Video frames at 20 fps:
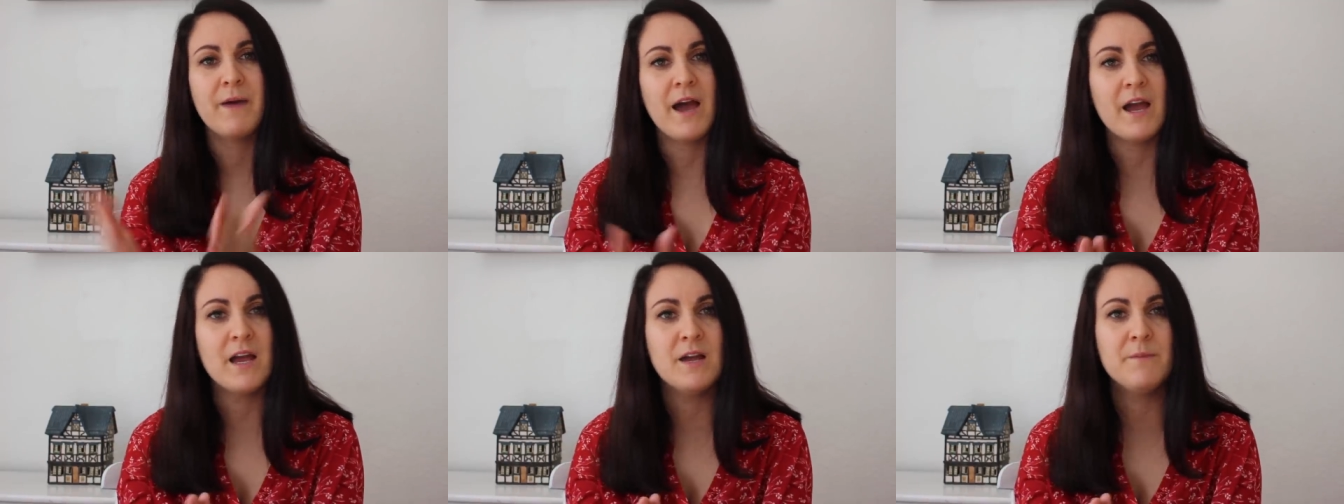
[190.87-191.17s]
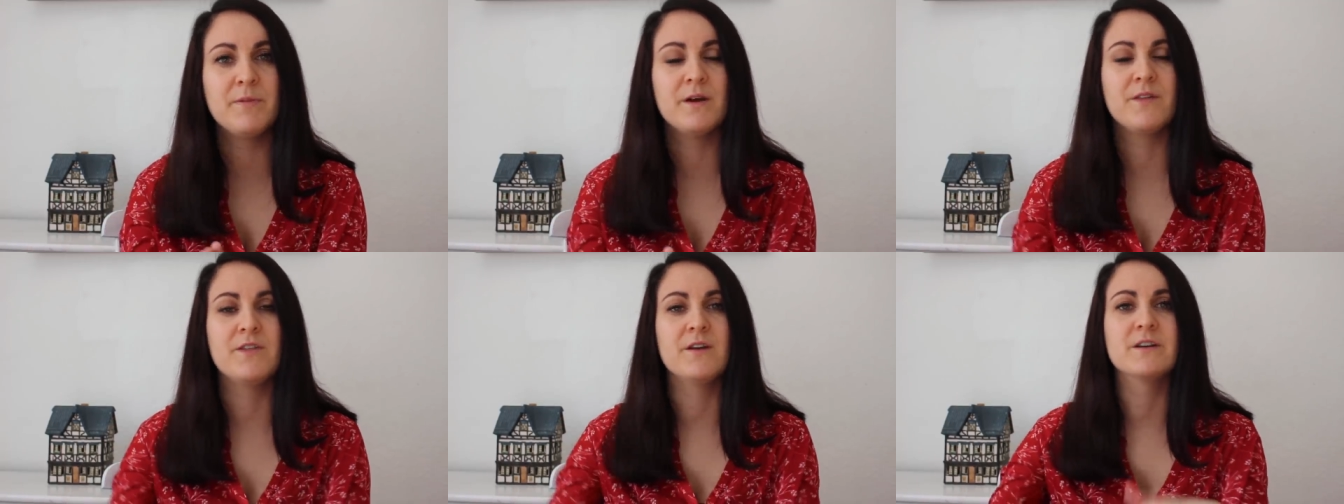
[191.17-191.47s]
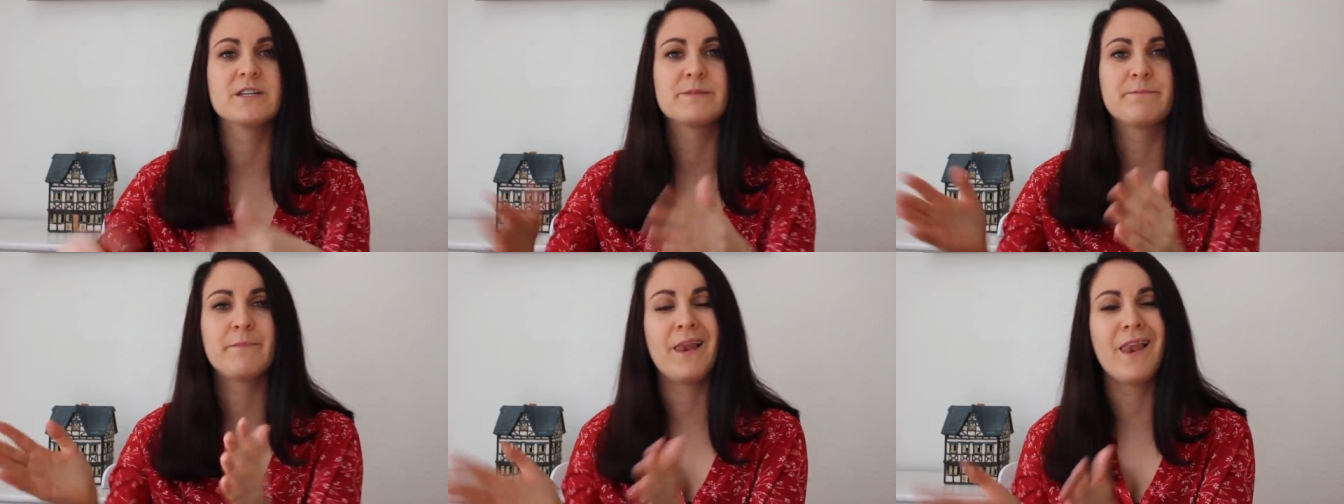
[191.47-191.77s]
paper
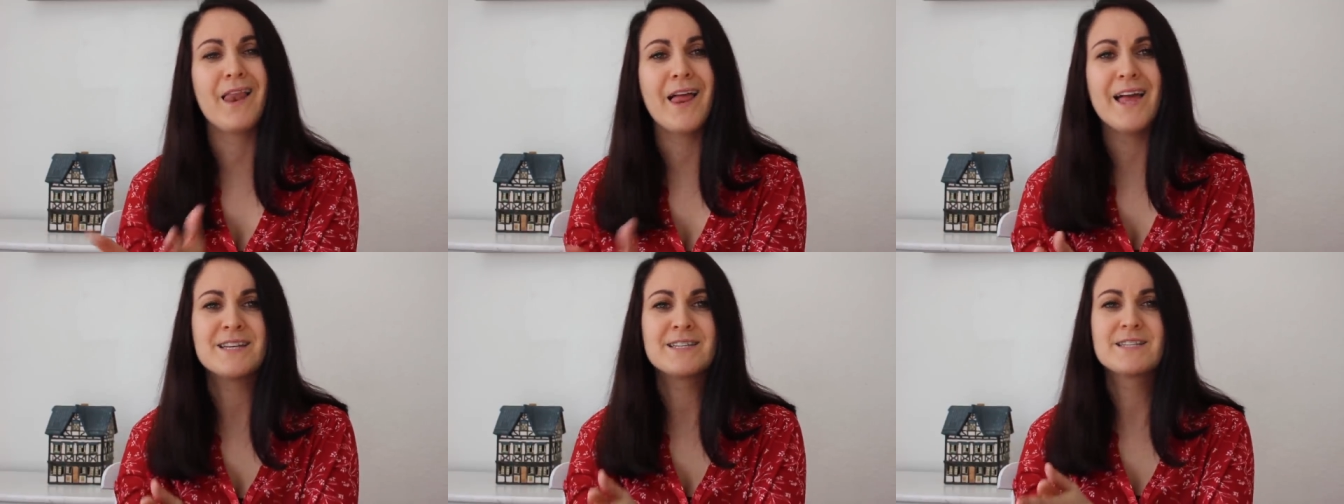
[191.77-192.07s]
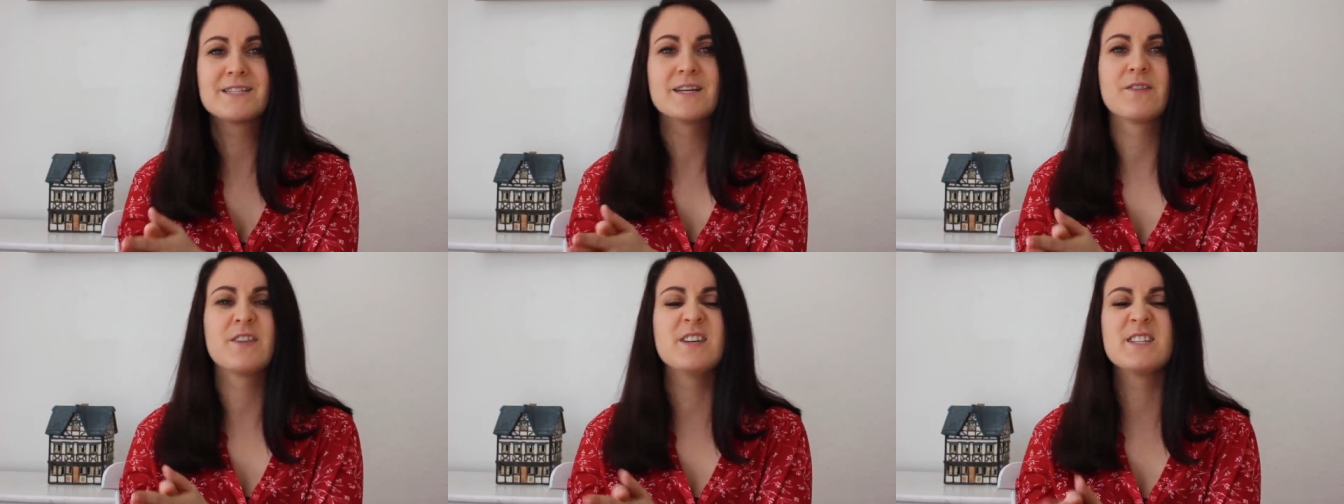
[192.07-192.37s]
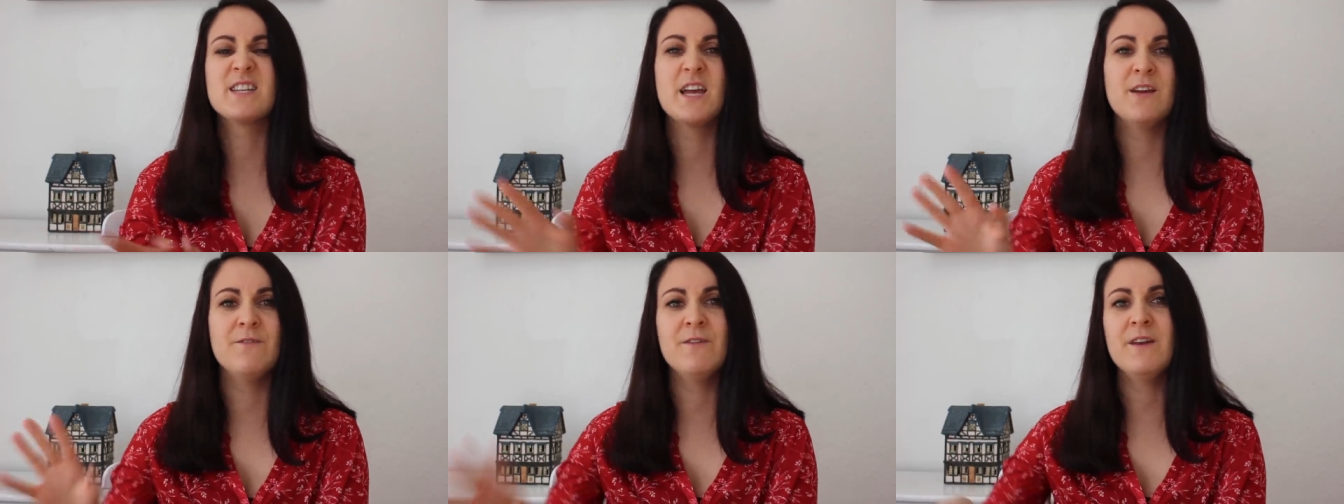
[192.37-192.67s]
there is plastic
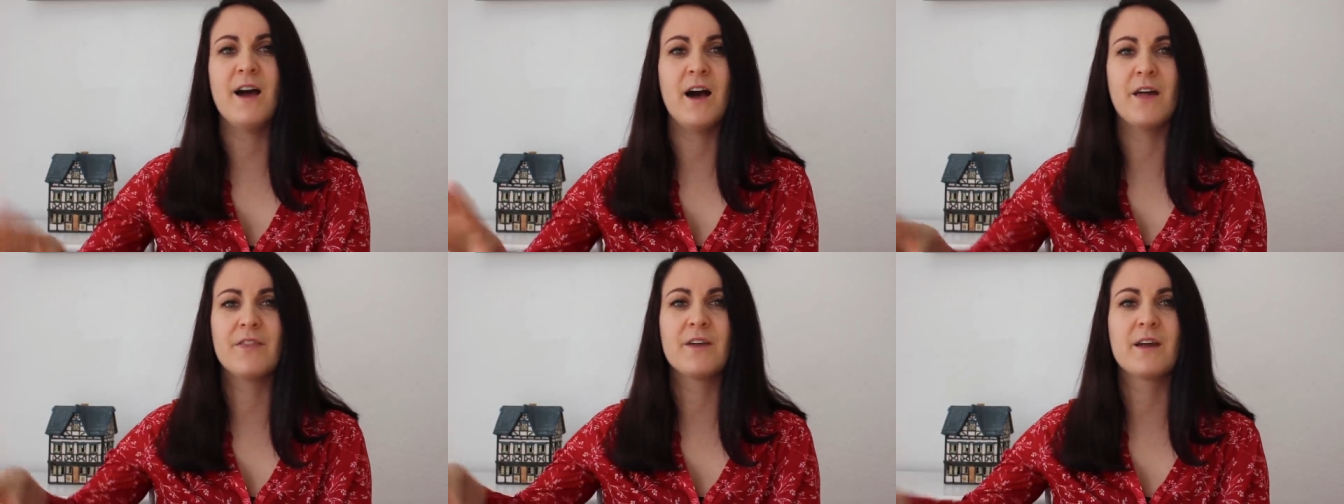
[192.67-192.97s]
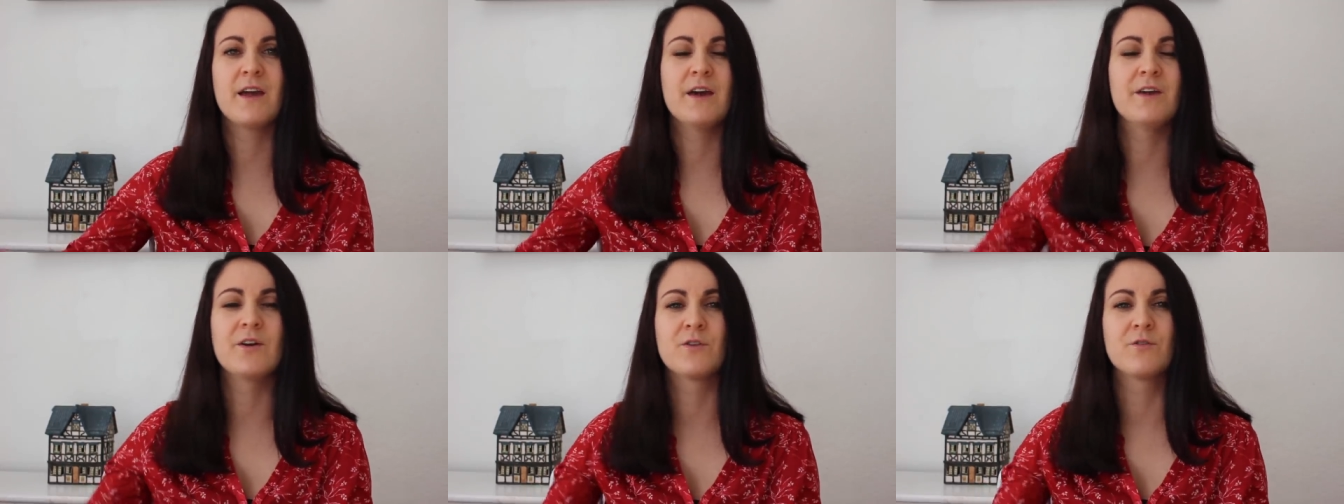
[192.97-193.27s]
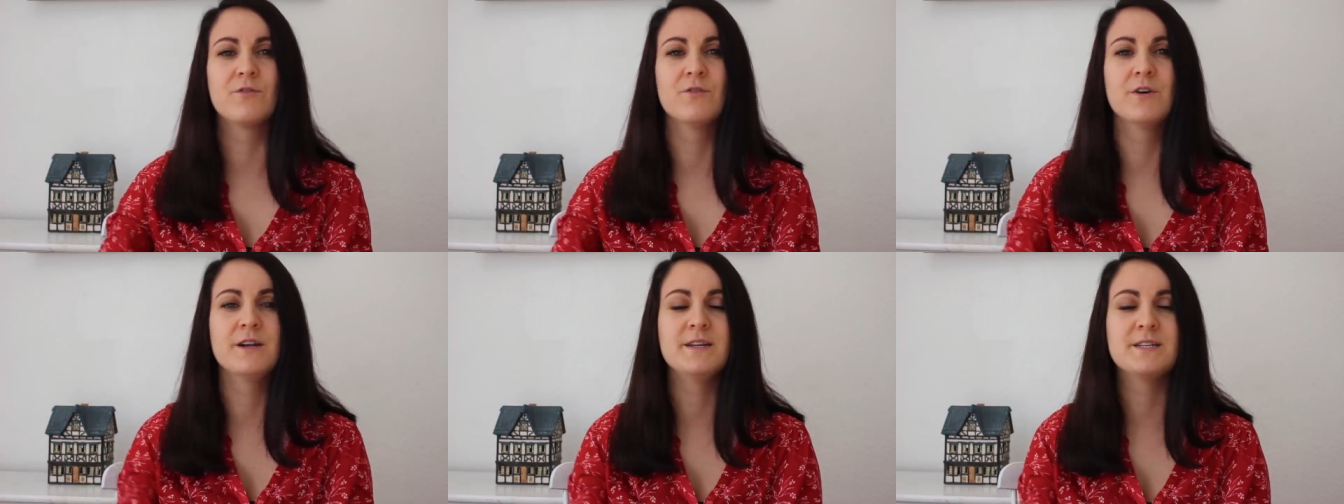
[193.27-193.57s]
there's even other
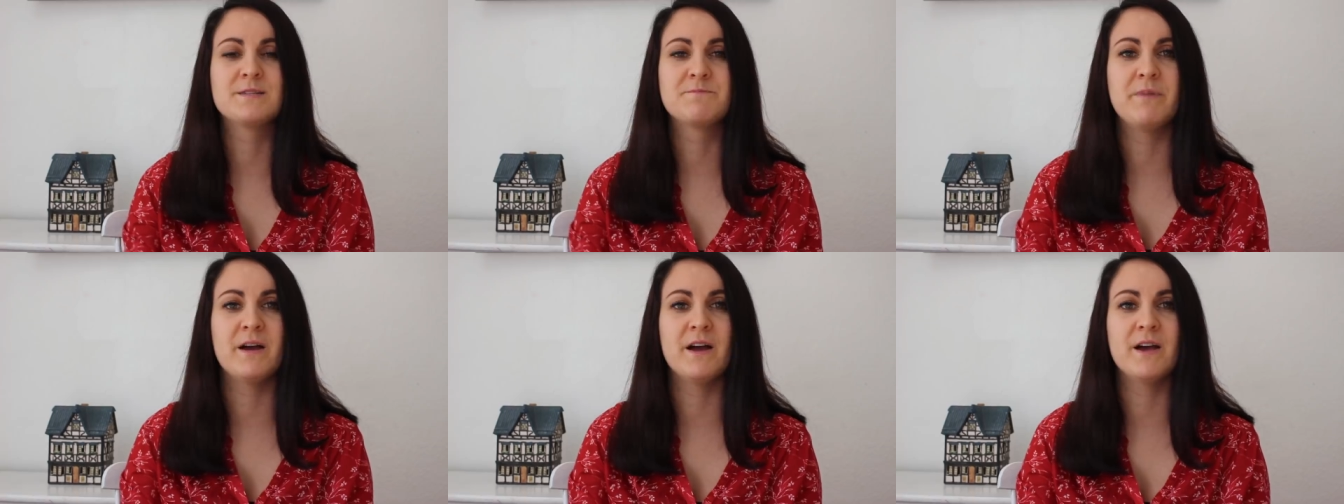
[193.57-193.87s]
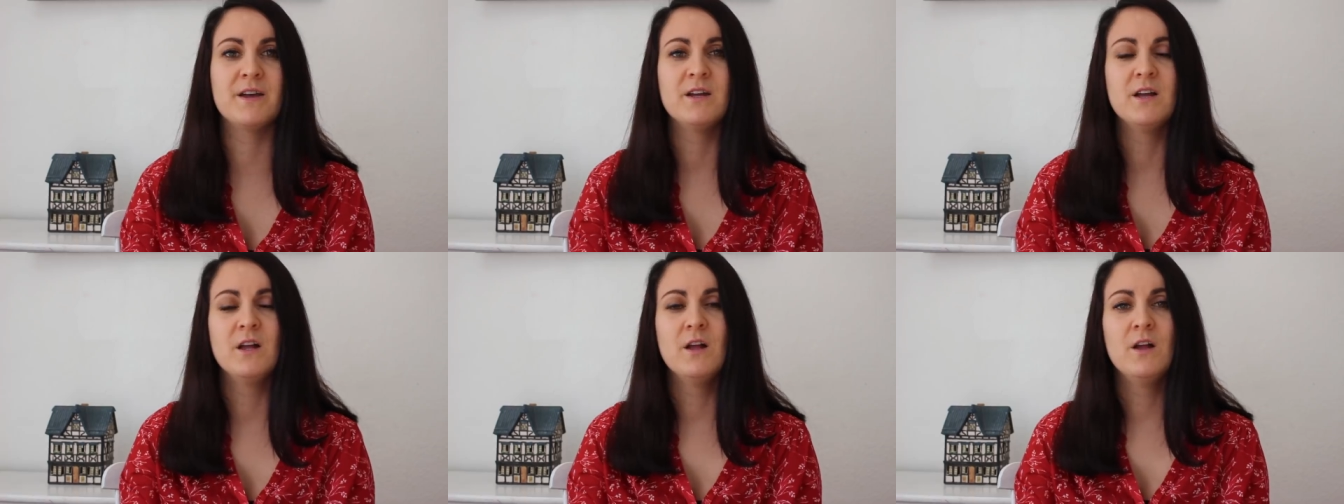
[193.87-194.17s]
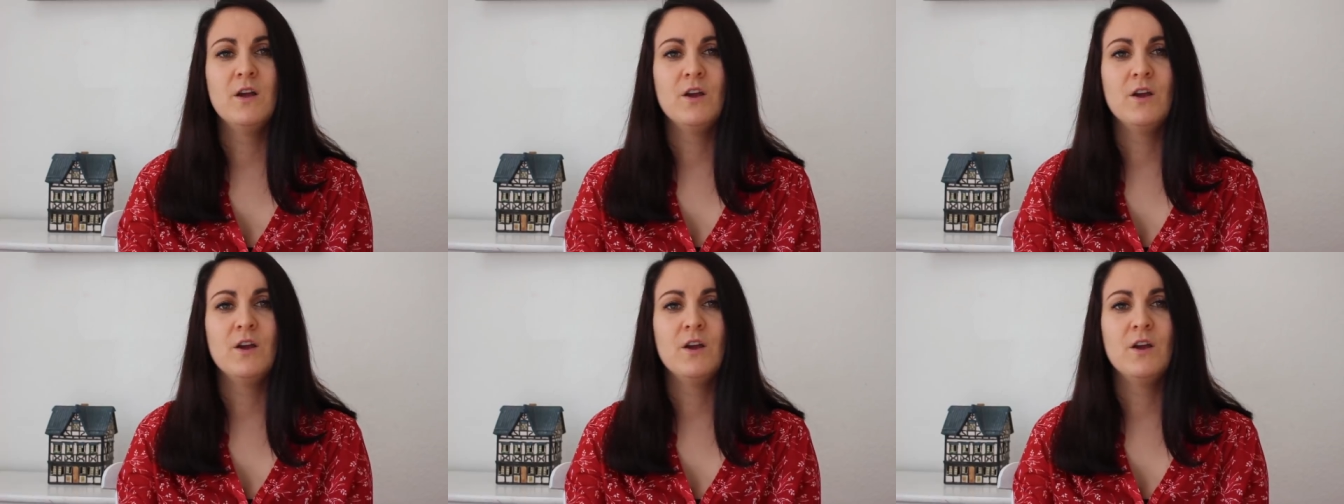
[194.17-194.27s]
categories but